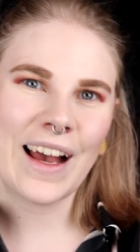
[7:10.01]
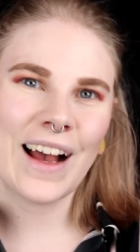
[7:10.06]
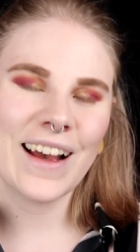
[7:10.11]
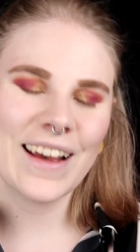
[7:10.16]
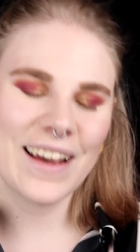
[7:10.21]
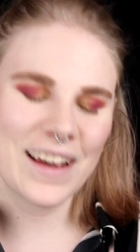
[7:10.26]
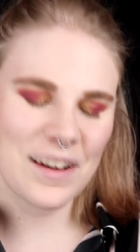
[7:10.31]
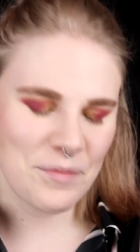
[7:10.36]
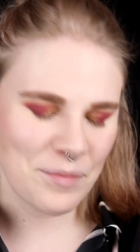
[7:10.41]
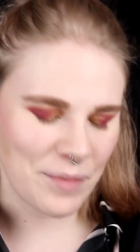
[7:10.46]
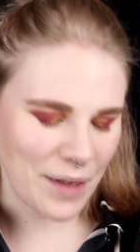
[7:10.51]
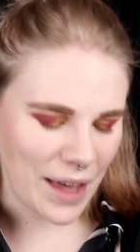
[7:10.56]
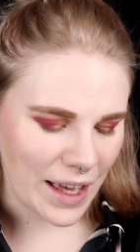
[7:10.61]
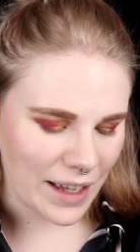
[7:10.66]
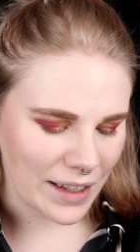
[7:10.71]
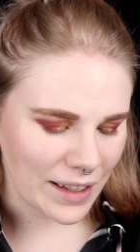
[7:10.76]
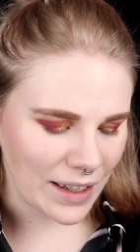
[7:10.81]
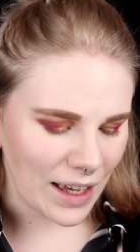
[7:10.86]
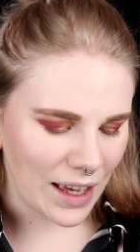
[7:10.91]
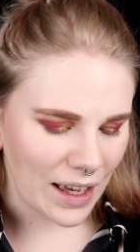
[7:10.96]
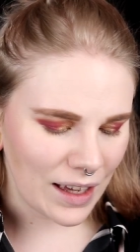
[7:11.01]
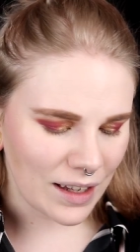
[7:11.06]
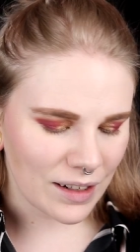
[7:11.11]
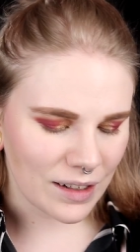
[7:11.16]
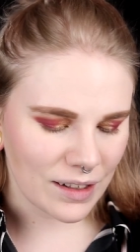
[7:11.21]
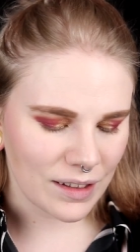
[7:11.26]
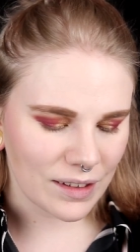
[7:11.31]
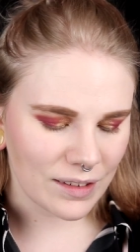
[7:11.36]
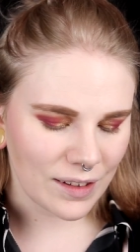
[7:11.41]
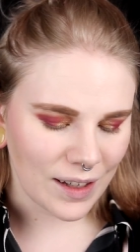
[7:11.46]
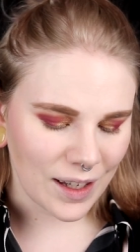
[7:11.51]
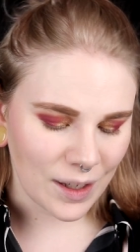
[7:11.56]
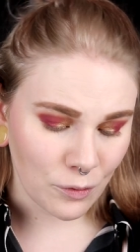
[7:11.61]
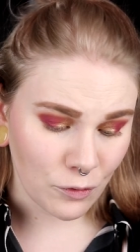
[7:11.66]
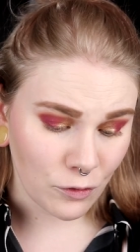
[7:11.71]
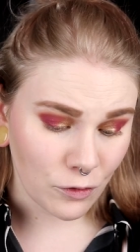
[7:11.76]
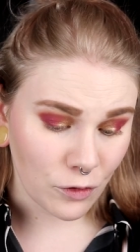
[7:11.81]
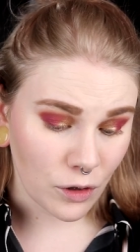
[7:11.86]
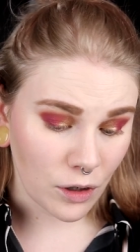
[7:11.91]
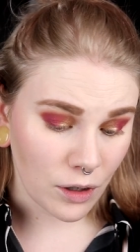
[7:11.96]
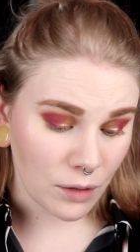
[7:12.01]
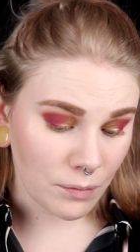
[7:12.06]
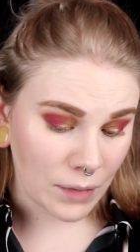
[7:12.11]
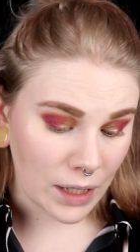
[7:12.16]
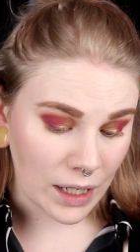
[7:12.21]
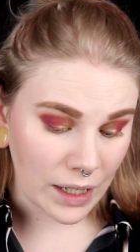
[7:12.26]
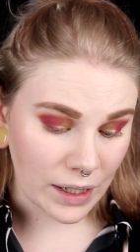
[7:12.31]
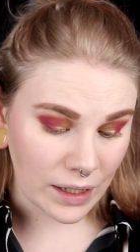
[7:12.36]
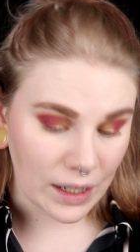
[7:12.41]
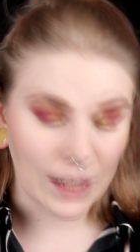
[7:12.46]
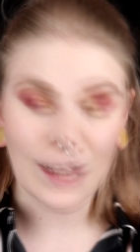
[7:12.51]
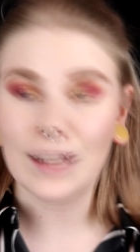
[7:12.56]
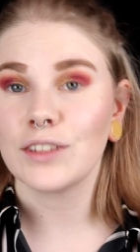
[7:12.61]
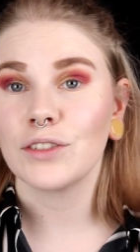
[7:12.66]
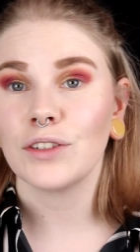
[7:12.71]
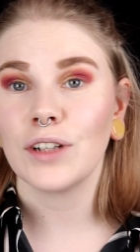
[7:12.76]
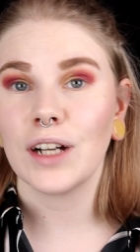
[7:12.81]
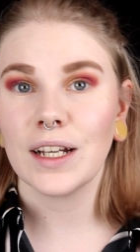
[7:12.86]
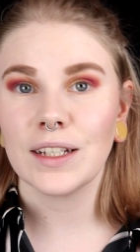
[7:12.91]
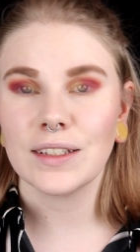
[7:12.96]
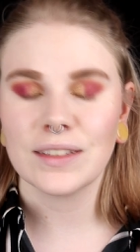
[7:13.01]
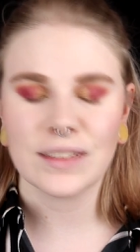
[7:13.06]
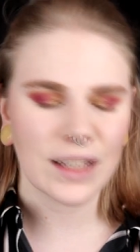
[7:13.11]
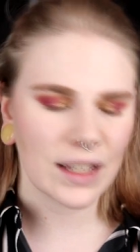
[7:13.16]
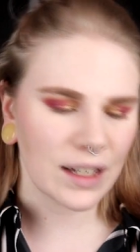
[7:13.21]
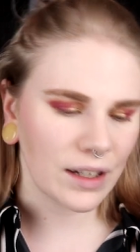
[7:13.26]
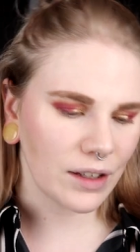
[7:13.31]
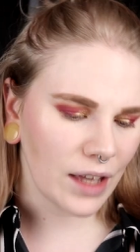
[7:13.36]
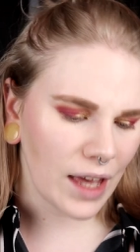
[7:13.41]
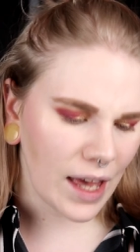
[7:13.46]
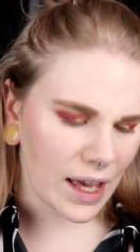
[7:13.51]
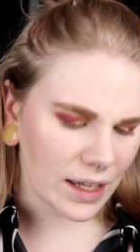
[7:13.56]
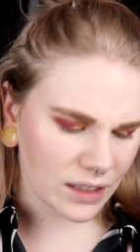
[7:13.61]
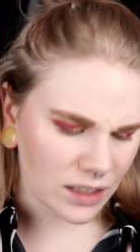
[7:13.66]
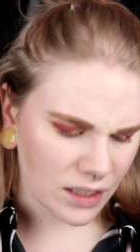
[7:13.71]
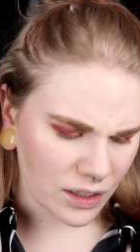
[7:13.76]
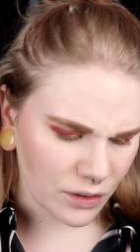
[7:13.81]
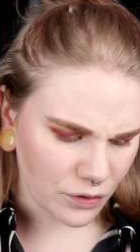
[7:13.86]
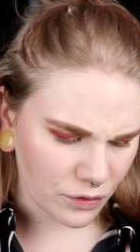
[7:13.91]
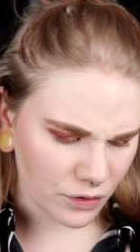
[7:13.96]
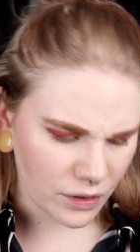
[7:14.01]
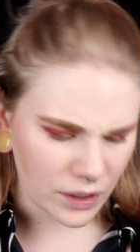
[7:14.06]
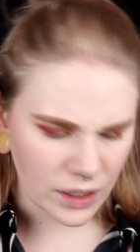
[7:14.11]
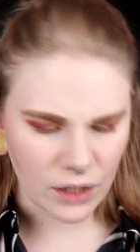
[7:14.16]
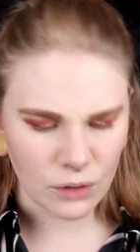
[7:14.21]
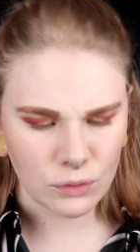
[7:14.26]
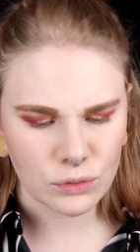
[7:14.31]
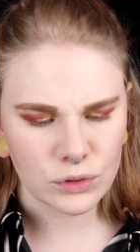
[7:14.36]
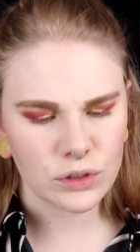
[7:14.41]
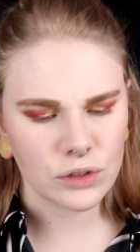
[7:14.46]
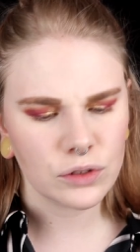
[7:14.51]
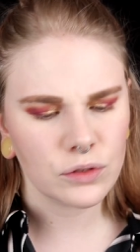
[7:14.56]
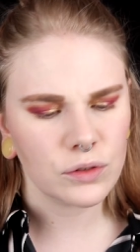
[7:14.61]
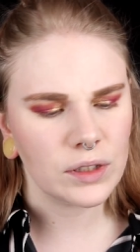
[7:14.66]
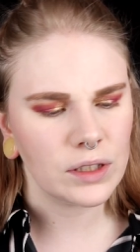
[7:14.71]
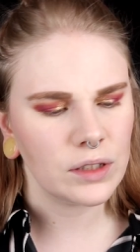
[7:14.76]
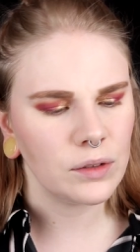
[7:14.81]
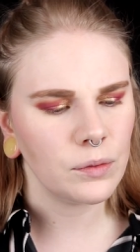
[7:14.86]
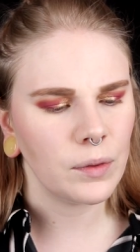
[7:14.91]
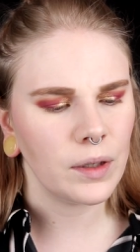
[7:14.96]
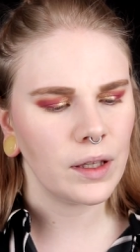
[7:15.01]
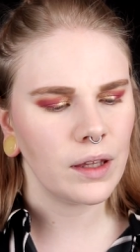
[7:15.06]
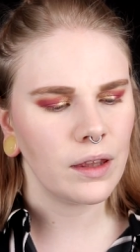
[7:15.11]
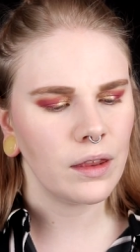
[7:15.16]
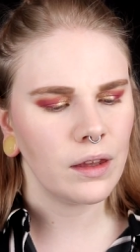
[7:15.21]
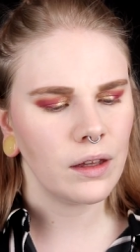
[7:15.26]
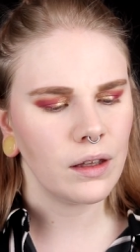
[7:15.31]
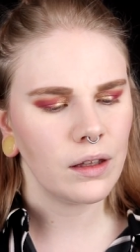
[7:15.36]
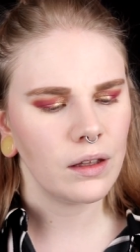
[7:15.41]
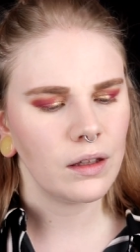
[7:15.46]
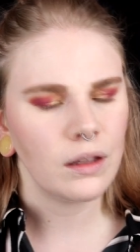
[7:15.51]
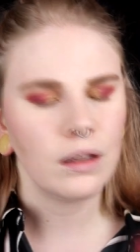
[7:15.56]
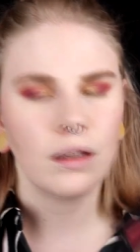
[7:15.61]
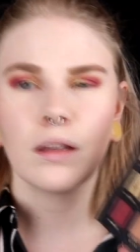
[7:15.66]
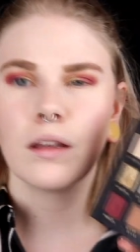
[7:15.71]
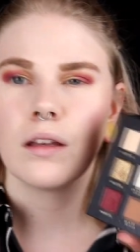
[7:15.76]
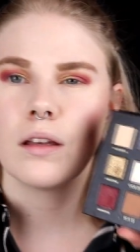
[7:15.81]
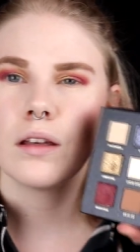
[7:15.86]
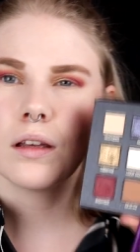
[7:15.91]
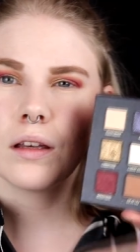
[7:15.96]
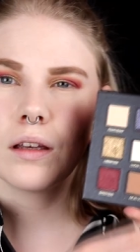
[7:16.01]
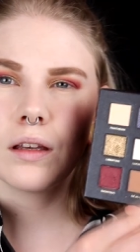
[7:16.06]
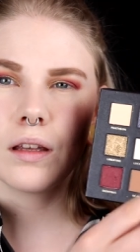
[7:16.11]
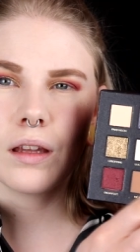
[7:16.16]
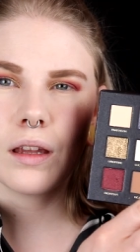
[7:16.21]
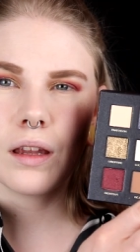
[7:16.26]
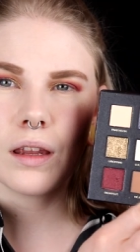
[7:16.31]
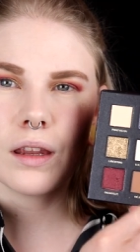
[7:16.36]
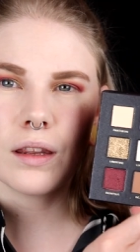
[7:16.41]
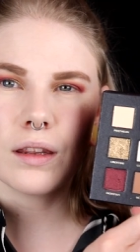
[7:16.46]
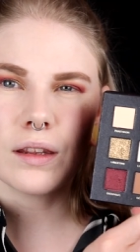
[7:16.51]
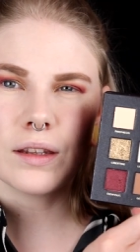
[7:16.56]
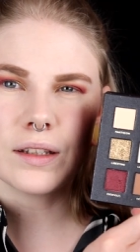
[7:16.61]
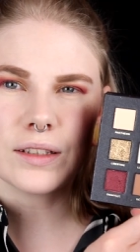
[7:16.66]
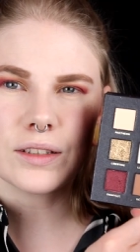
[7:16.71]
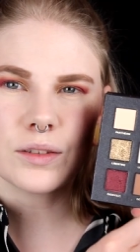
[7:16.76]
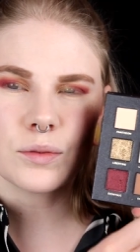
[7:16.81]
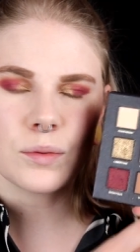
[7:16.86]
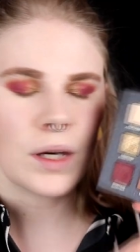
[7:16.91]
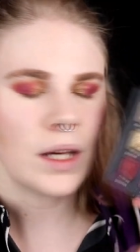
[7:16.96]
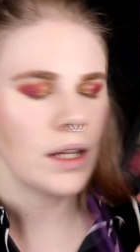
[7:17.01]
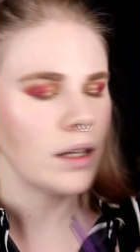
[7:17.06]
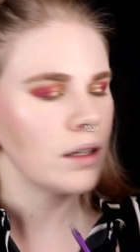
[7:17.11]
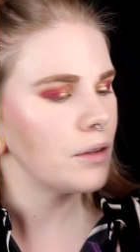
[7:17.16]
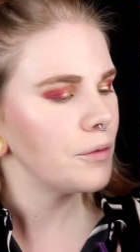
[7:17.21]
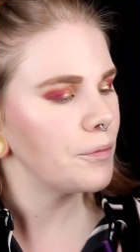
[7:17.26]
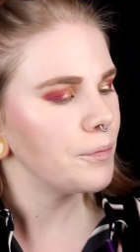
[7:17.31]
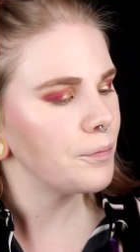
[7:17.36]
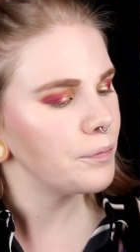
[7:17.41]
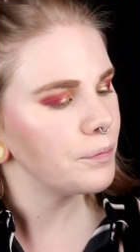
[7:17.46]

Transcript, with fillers: I am back and uh, time for my under eyes. And I actually think I want to go in with this one.